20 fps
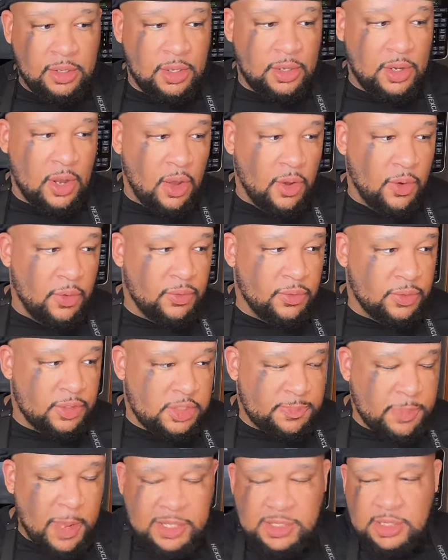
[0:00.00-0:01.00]
You know,
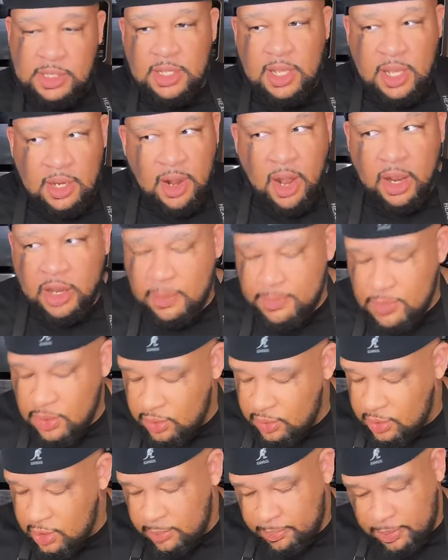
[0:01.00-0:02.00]
especially in our
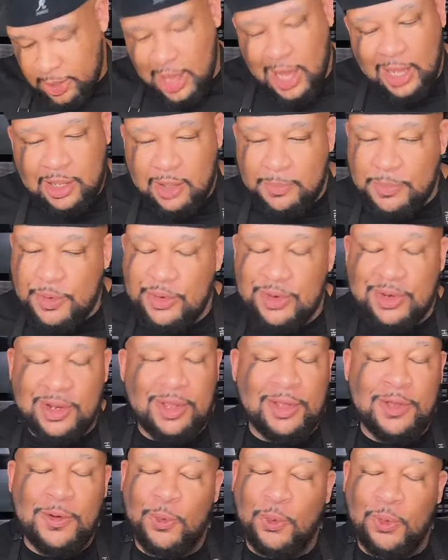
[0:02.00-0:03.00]
community, black
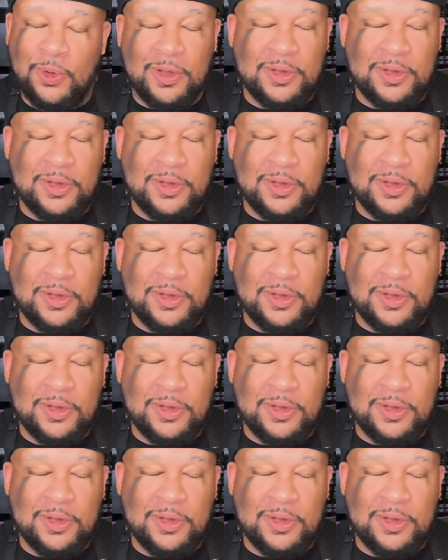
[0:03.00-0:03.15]
community,